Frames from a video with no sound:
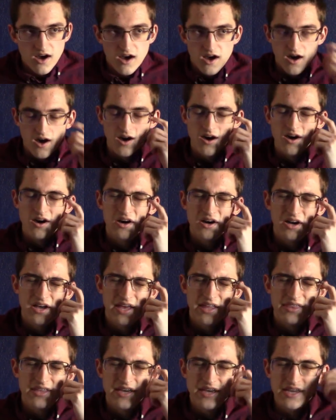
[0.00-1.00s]

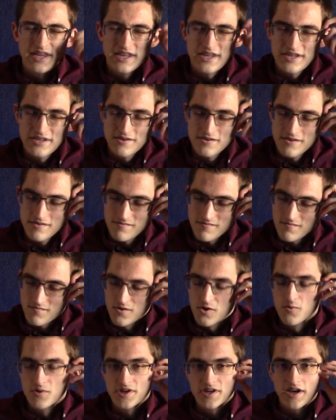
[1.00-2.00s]
And then
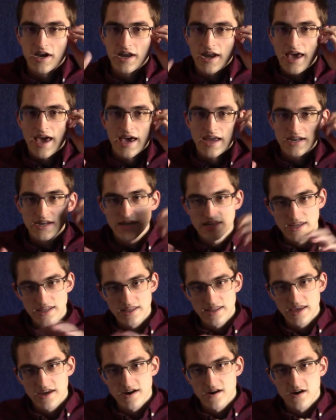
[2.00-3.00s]
Rowan got added
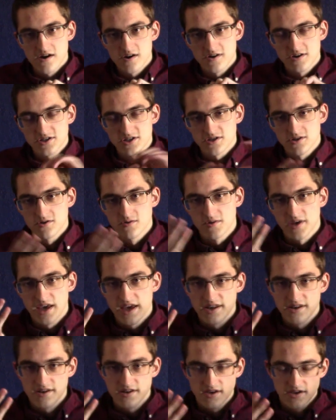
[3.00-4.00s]
in there, so we
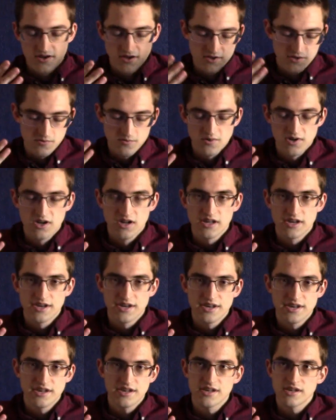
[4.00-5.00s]
had another
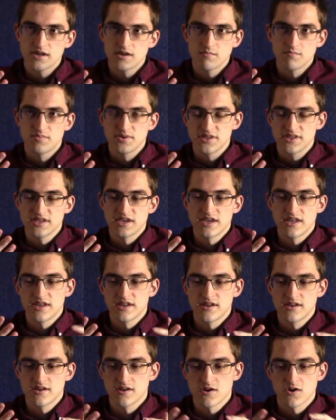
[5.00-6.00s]
one, but
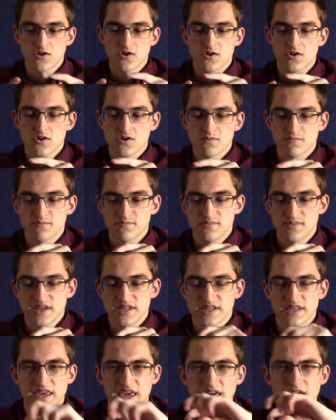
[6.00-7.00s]
then her
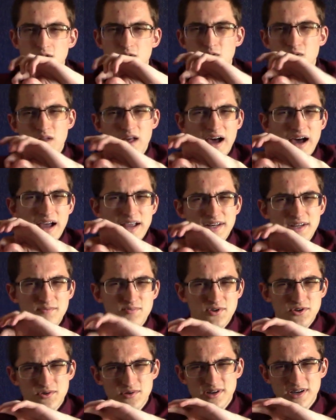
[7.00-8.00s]
and Chaol kind of
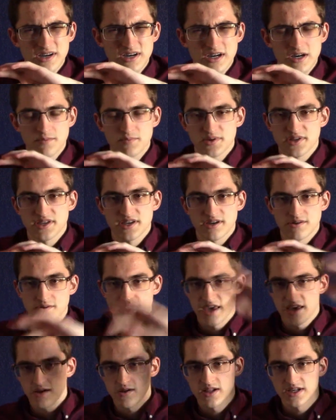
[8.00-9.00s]
broke up, and now
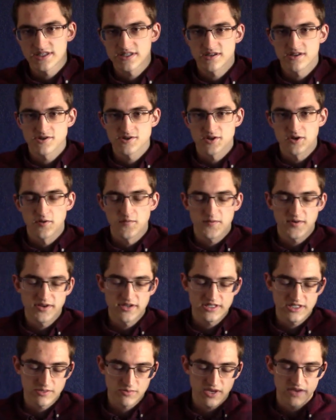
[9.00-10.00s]
Chaol has another
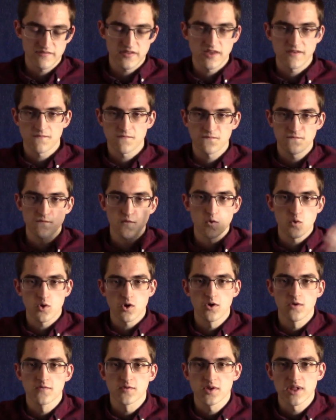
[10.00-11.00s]
girlfriend, so we have like 4
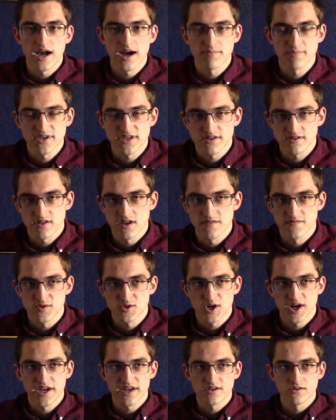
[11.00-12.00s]
overlapping love
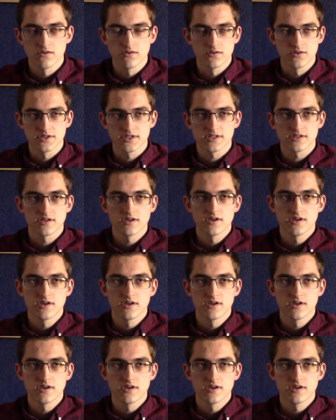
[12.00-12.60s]
triangles,